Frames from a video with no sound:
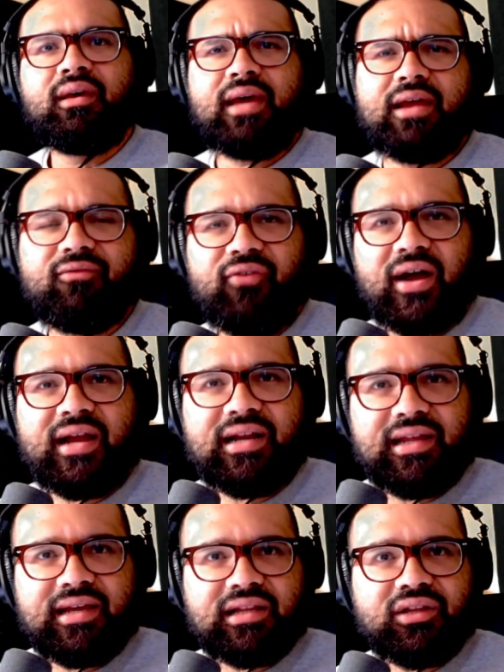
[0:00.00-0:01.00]
And
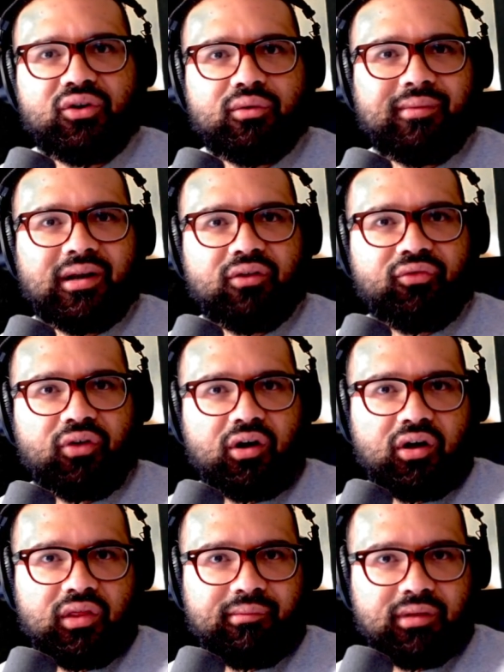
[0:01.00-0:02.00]
finally, a little reminder for
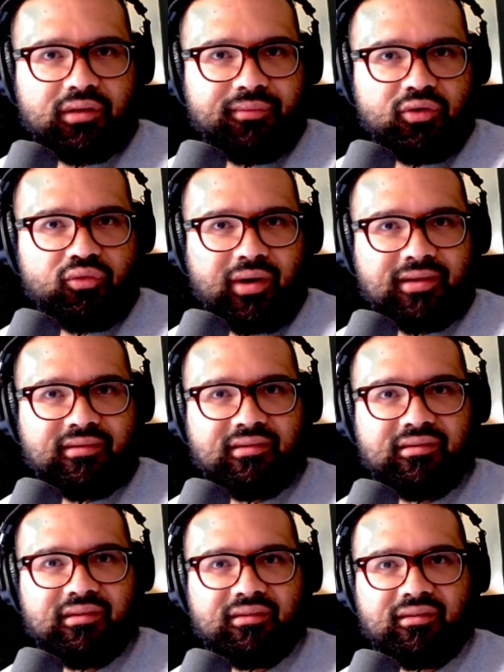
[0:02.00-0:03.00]
all: the Blood Moon
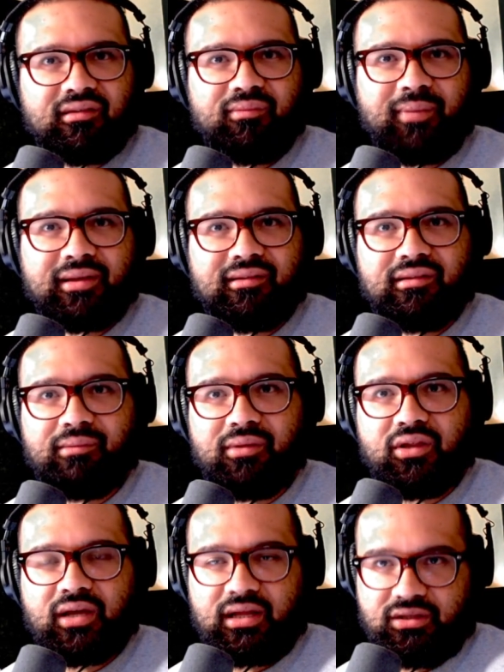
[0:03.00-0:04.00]
Rises is expected to
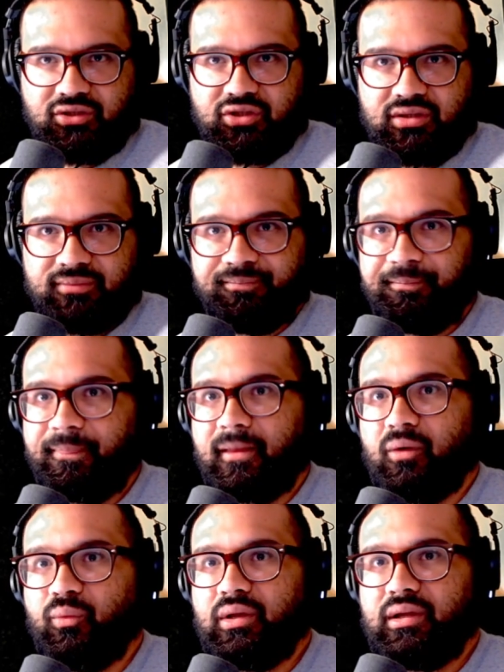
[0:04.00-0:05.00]
be challenging.
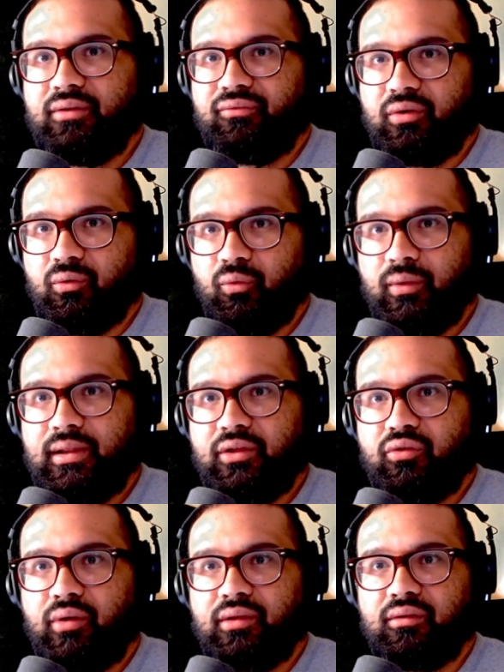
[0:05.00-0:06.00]
We've really
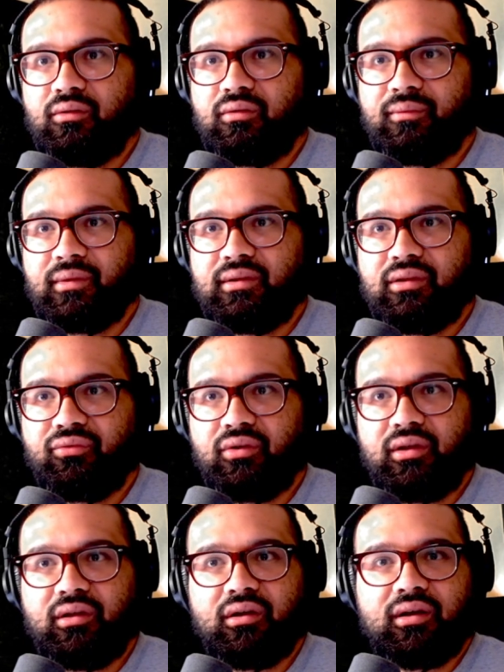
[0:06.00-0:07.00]
tried to do something
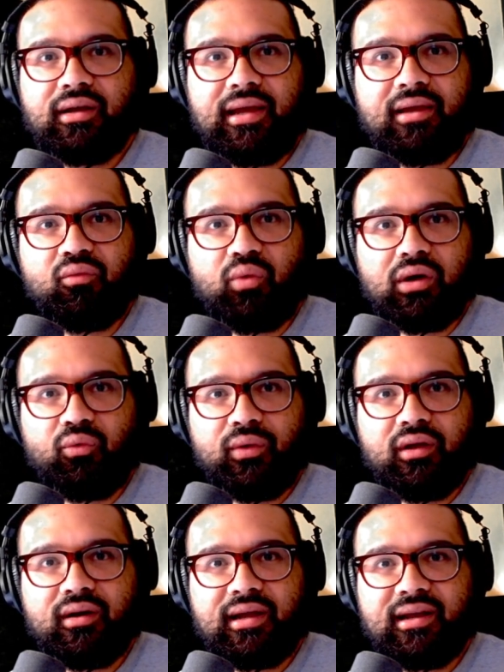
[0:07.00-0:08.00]
different here, and while
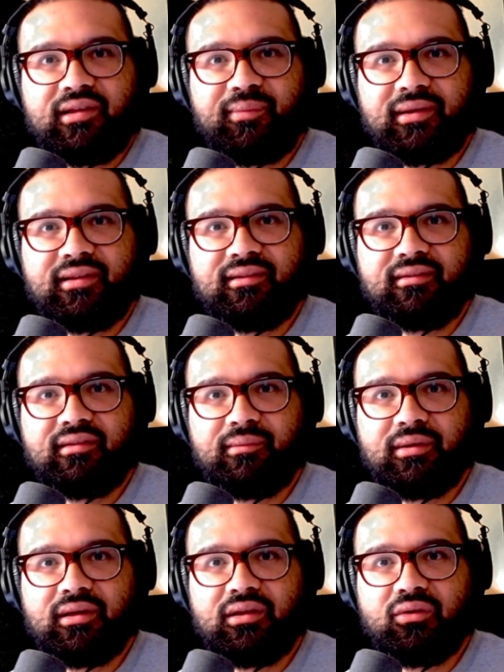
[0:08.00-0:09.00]
we are not expecting this to
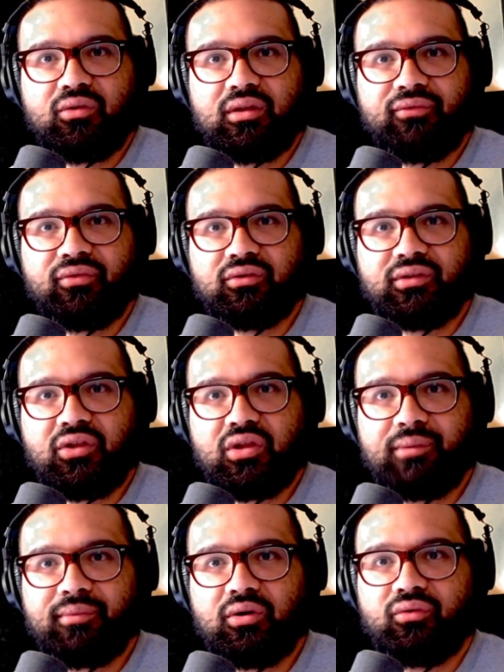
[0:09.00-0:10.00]
be a huge difficulty
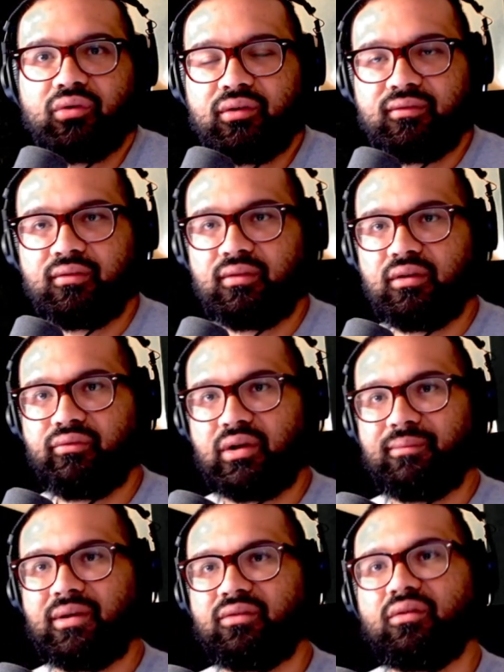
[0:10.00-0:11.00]
jump over existing
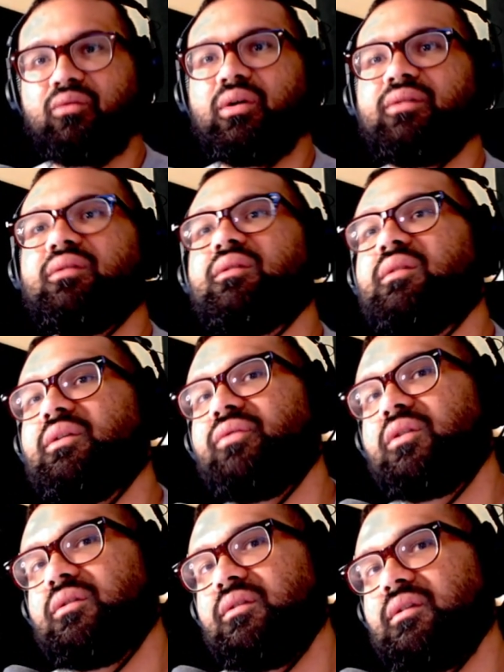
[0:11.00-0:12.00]
Grandmaster quests,
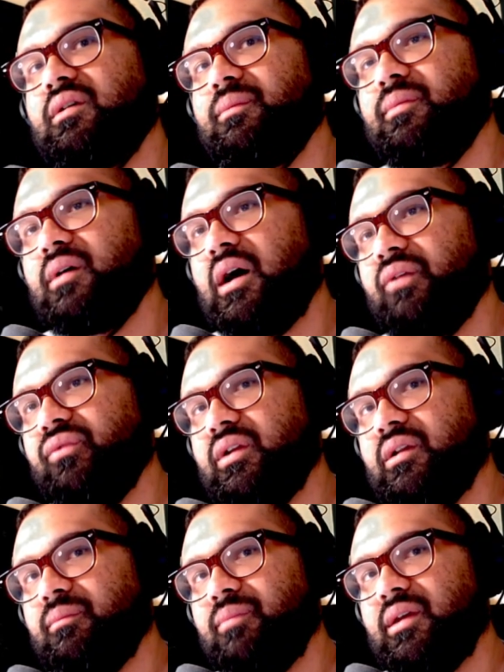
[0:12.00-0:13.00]
difficulty could
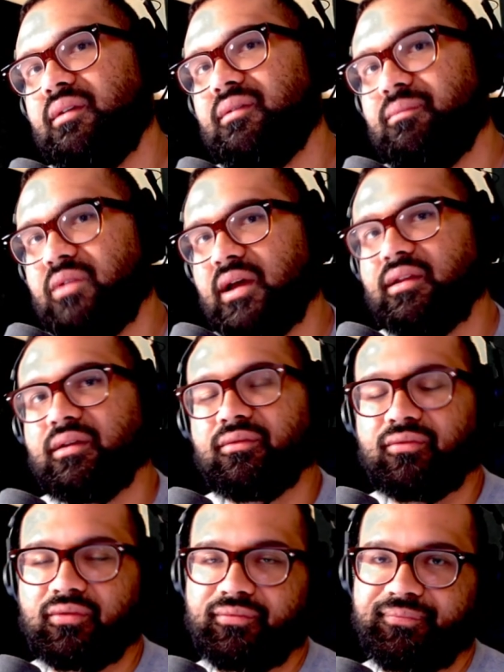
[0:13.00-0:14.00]
often be
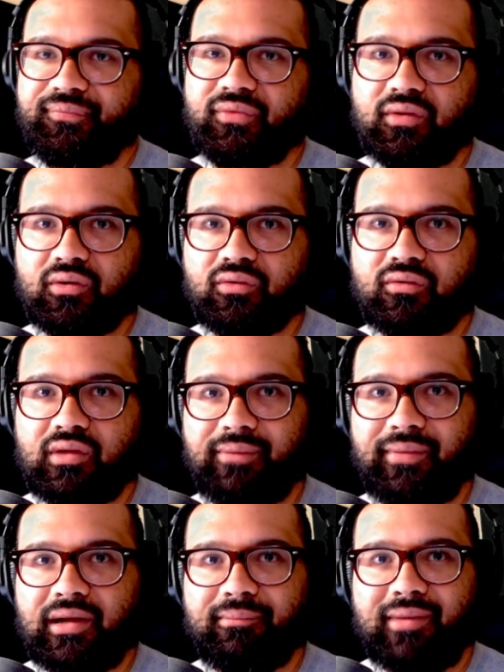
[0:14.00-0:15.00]
subjective. So just
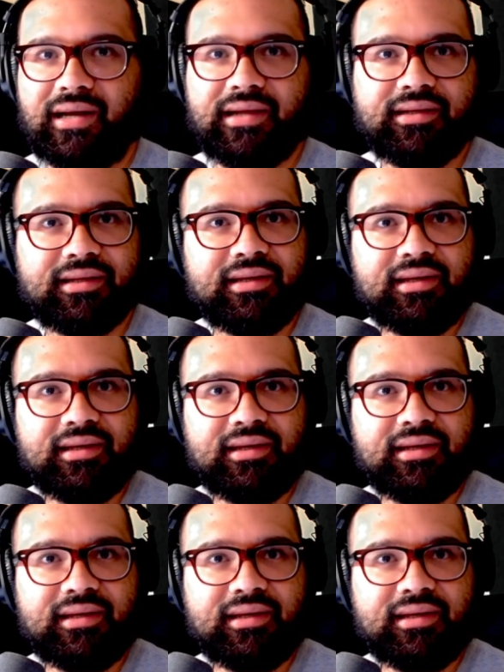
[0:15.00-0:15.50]
keep that in mind.